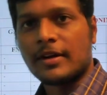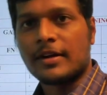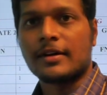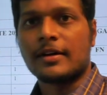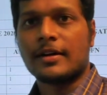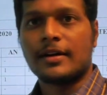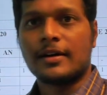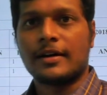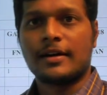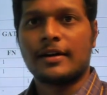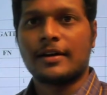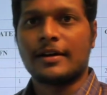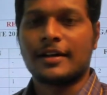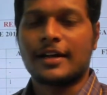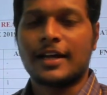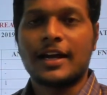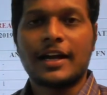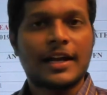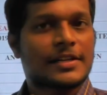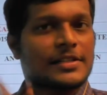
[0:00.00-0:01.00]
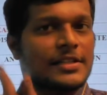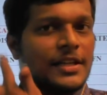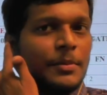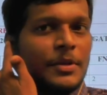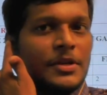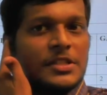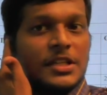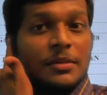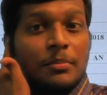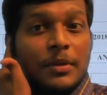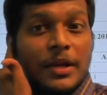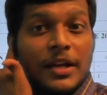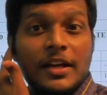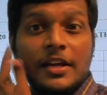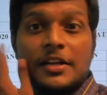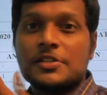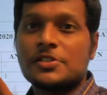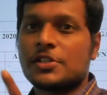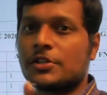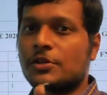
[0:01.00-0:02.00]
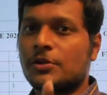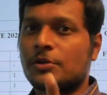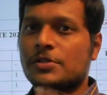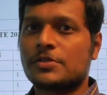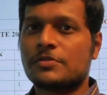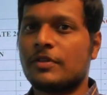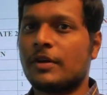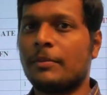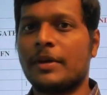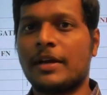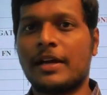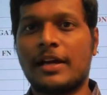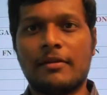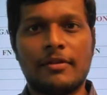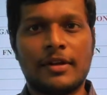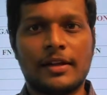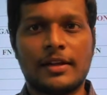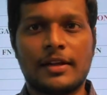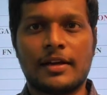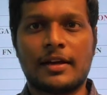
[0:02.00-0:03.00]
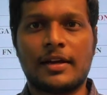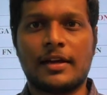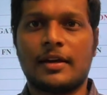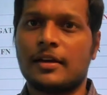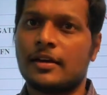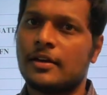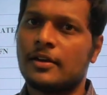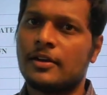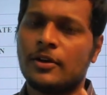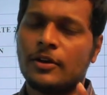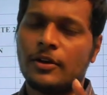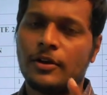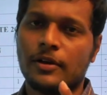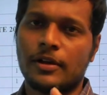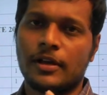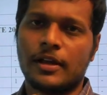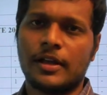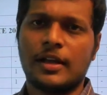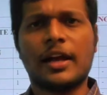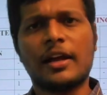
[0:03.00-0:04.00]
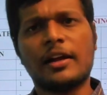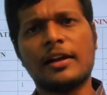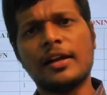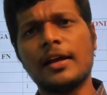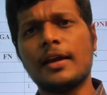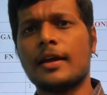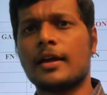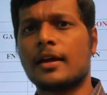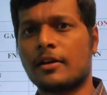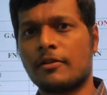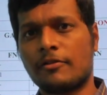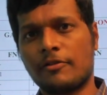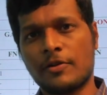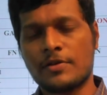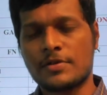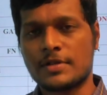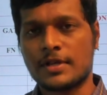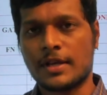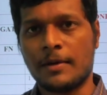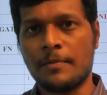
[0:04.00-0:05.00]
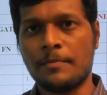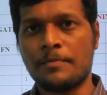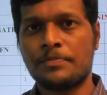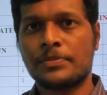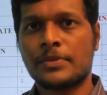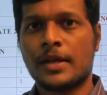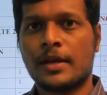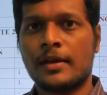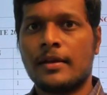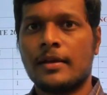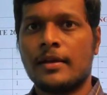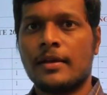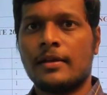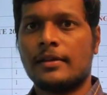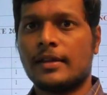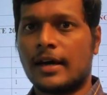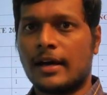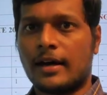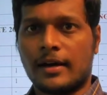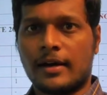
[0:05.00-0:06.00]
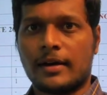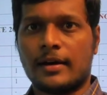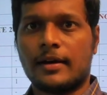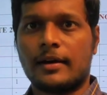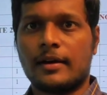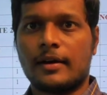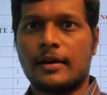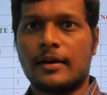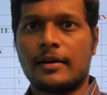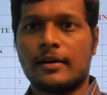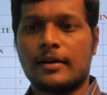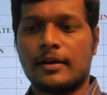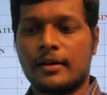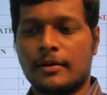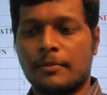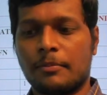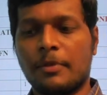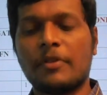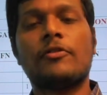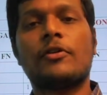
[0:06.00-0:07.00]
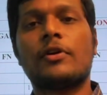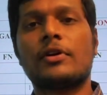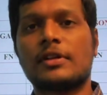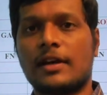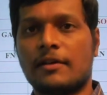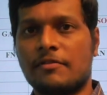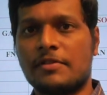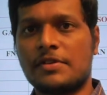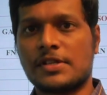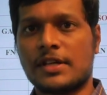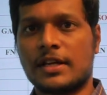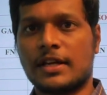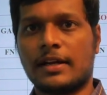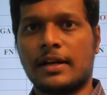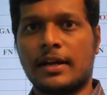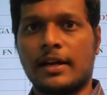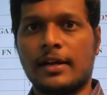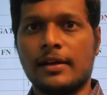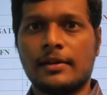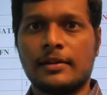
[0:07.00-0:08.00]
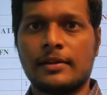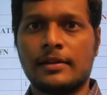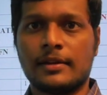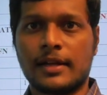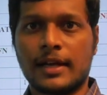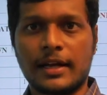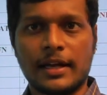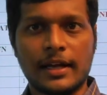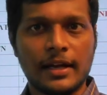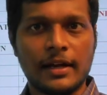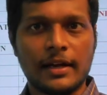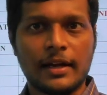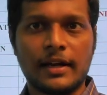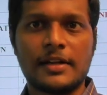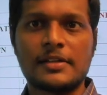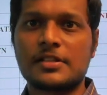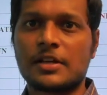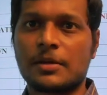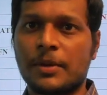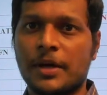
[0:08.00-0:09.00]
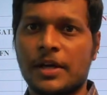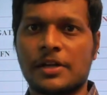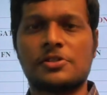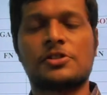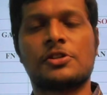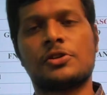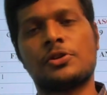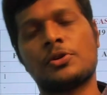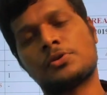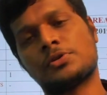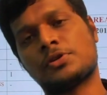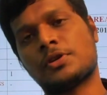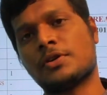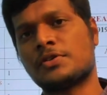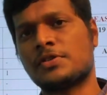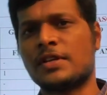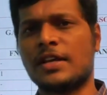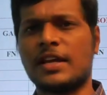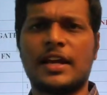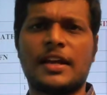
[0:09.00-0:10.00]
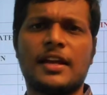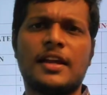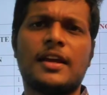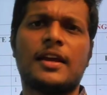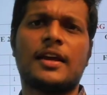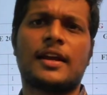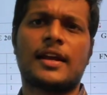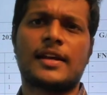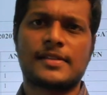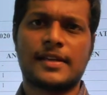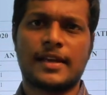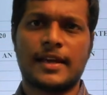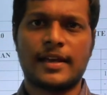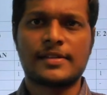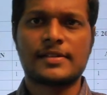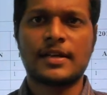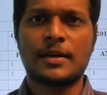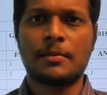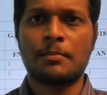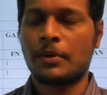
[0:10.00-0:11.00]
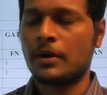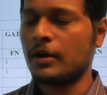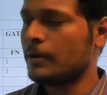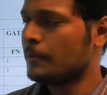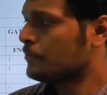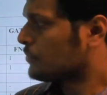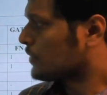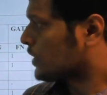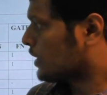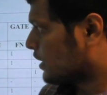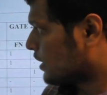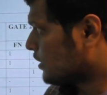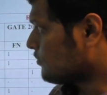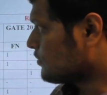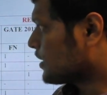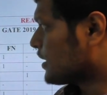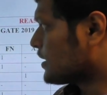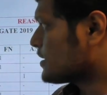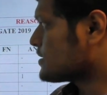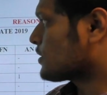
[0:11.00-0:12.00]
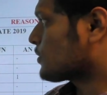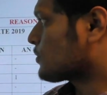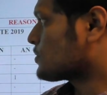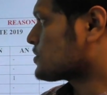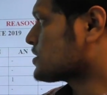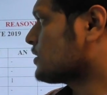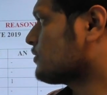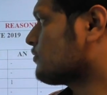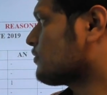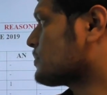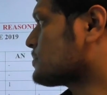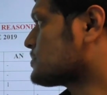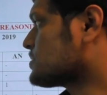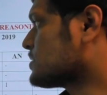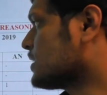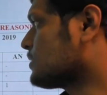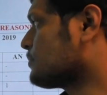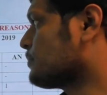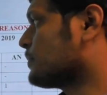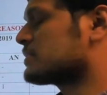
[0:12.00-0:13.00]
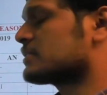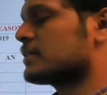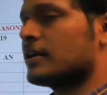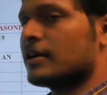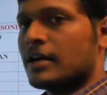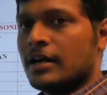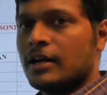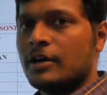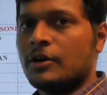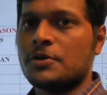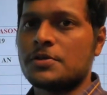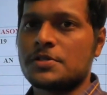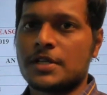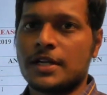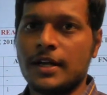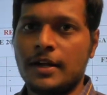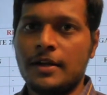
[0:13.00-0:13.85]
uh, gate examination many institutes will be giving the key in any year if you see the uh, before the official key the key released by institutes you see any year as an example if there is a question from statements and conclusion